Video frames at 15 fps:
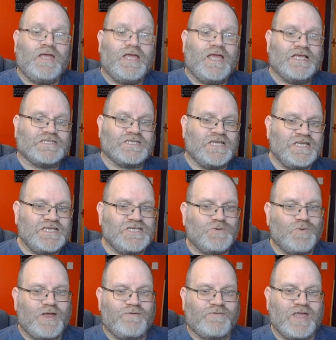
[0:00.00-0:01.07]
It's an easy
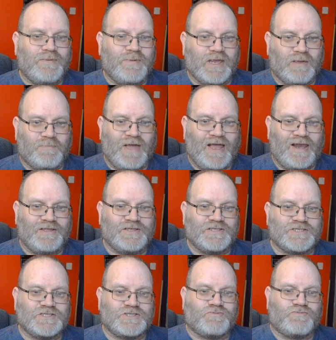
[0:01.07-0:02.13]
way of keeping it
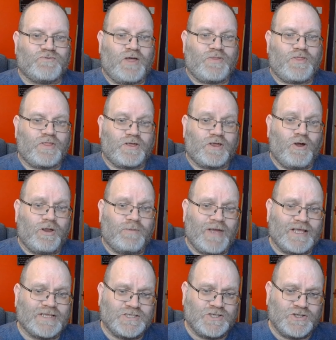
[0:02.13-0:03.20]
balanced rather than going
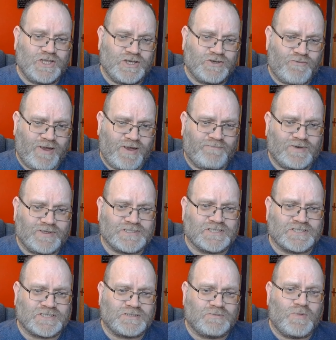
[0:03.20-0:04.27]
back to the Traveller
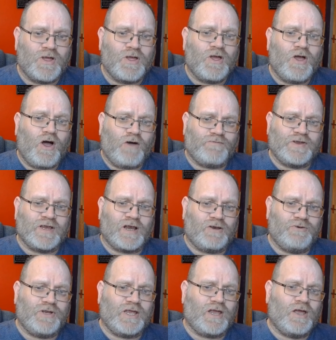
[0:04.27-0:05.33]
system of
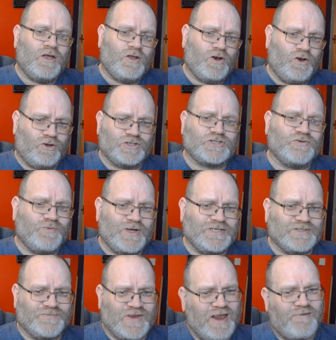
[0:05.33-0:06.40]
including lots of ways
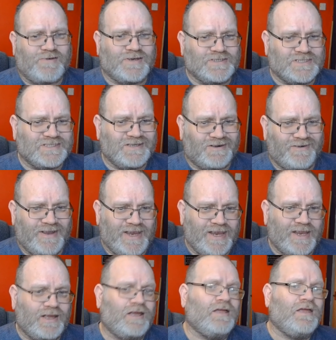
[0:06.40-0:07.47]
of characters
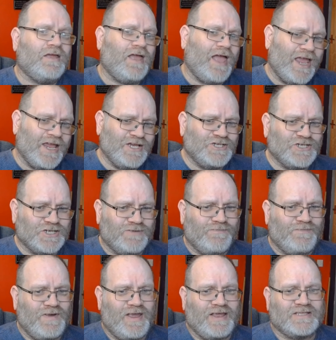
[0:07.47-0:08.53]
dying, aging
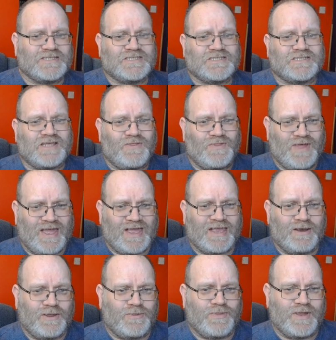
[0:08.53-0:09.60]
effects, that
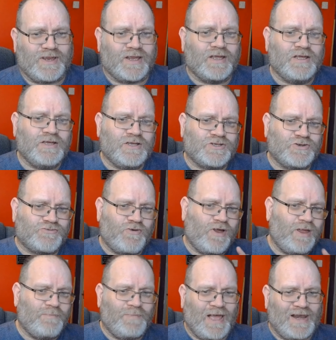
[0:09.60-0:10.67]
kind of thing, to try
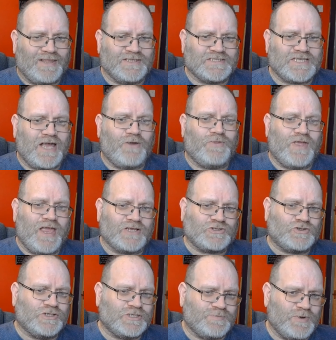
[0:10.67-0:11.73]
and balance out the
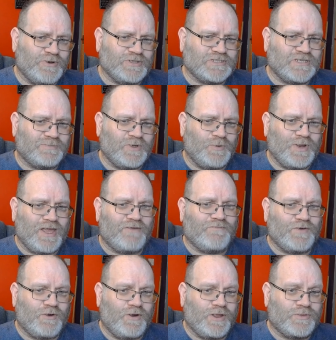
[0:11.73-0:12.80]
extra experience somebody would get for
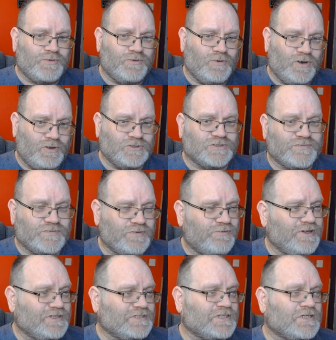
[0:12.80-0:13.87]
going through loads of
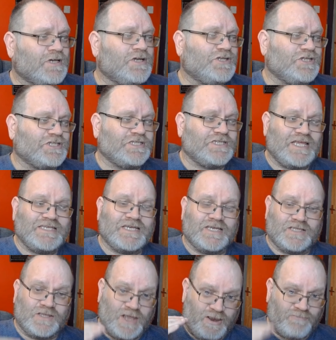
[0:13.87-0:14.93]
careers. Just setting
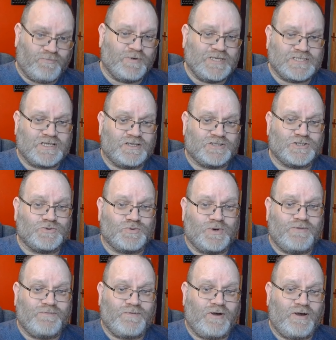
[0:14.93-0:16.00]
it that everybody starts at
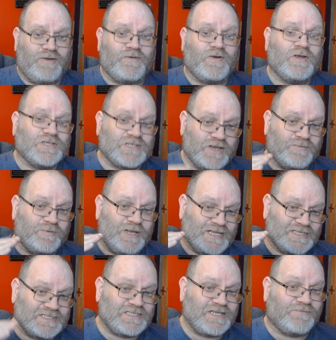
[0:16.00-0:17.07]
twenty-five, so everybody
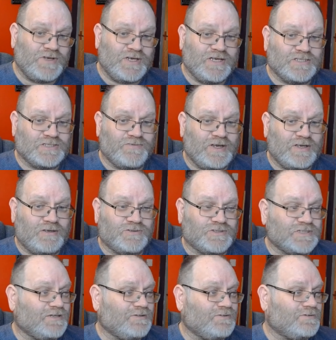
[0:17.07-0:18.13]
gets seven years of adult
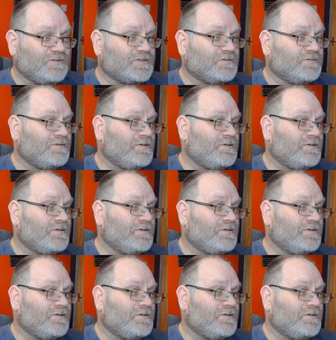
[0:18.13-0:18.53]
skills.